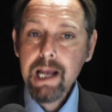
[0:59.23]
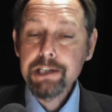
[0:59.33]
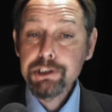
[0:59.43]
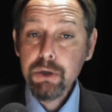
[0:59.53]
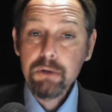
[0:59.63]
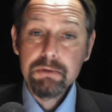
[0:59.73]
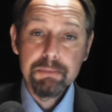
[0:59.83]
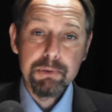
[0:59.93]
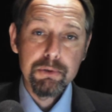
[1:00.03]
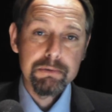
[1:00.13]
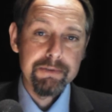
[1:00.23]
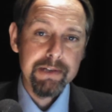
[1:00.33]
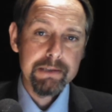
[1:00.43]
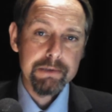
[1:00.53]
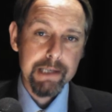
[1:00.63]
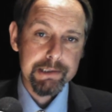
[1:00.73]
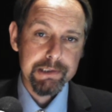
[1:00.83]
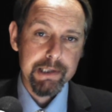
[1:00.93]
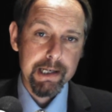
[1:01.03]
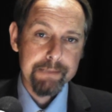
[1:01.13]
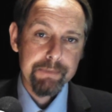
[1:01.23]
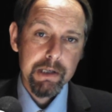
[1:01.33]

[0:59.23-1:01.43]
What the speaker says: a shock report revealed yesterday.